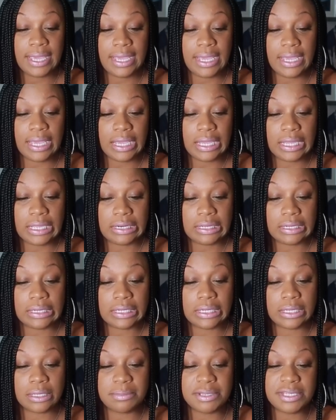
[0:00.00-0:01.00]
And
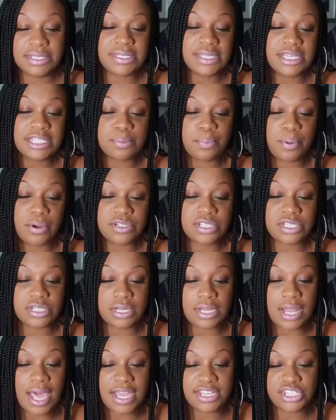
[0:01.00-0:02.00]
um, it says
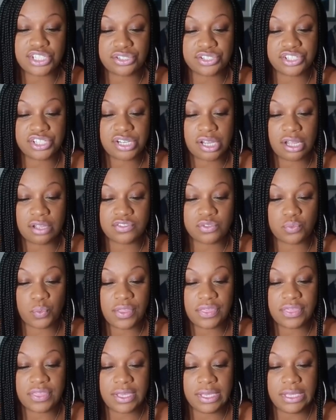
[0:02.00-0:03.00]
personalize your shelves
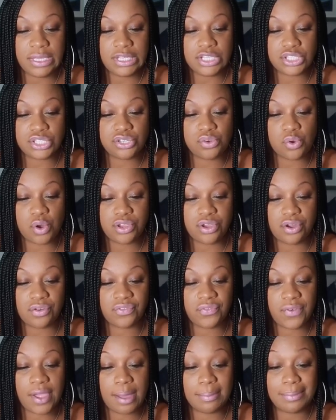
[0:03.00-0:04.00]
with things you or your
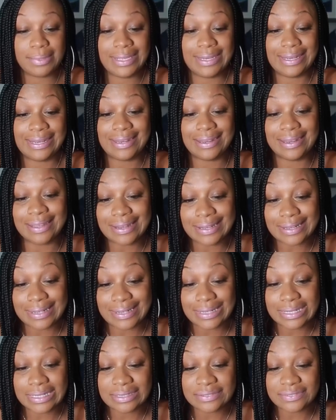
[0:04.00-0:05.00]
family
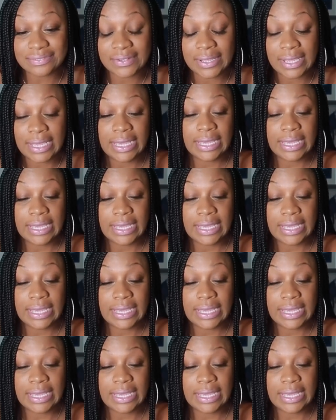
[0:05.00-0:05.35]
love